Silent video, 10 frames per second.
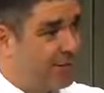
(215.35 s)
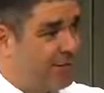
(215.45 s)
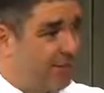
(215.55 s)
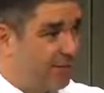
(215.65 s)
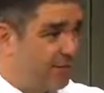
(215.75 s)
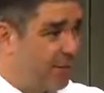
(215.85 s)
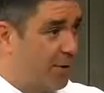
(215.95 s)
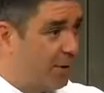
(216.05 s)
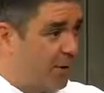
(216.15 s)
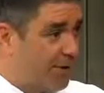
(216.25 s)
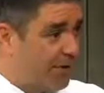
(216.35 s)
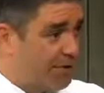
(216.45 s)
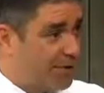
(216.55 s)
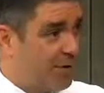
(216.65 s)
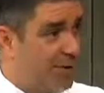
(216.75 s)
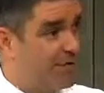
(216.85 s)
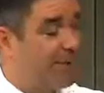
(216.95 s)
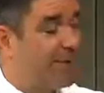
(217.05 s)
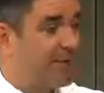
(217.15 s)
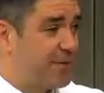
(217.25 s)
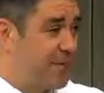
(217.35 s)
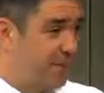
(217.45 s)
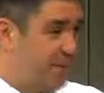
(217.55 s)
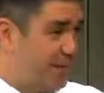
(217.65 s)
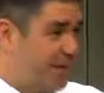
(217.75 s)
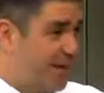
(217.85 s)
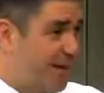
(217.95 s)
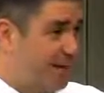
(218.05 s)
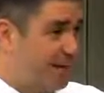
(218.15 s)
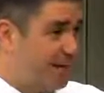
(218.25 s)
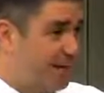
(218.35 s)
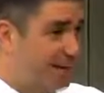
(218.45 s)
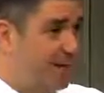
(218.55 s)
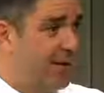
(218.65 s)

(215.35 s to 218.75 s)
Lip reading: designed for lowering cholesterol, some of their symptoms or side effects